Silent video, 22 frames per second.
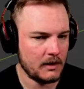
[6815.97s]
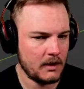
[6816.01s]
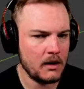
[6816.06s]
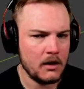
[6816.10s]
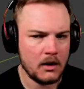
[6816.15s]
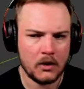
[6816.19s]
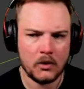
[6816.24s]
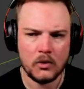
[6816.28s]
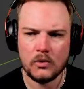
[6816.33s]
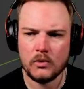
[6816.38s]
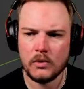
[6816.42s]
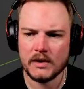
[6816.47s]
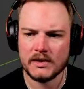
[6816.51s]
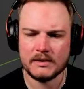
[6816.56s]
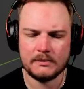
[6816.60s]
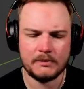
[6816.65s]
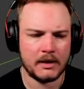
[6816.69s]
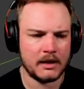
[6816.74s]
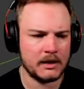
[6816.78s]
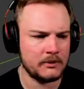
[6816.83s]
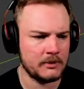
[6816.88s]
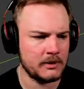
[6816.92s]
Who was it,
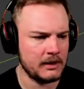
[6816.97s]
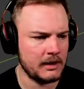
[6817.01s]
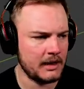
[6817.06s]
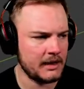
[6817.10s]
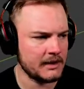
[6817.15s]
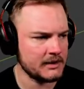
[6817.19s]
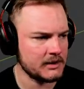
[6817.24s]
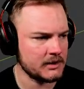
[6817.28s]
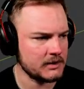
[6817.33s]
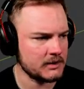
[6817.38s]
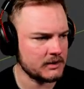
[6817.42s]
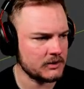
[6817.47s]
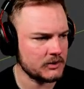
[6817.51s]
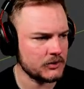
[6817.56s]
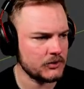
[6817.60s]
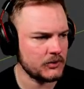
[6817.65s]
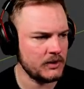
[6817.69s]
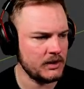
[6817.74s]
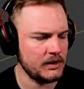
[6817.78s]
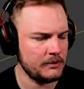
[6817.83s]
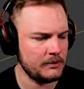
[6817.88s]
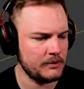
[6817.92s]
by the way, last
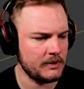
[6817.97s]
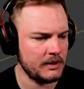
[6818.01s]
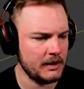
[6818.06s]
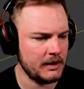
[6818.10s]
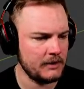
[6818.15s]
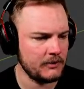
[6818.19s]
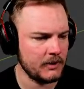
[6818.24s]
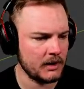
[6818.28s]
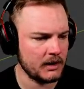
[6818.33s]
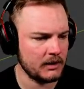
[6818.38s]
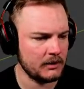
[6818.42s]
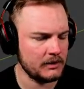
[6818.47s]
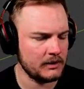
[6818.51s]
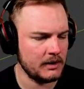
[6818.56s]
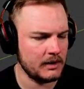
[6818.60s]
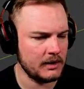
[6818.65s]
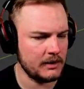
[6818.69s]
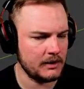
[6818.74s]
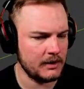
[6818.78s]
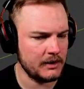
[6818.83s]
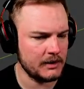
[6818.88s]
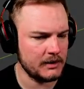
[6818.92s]
stream
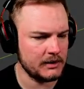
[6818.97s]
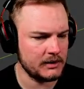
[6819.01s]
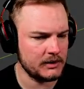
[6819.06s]
that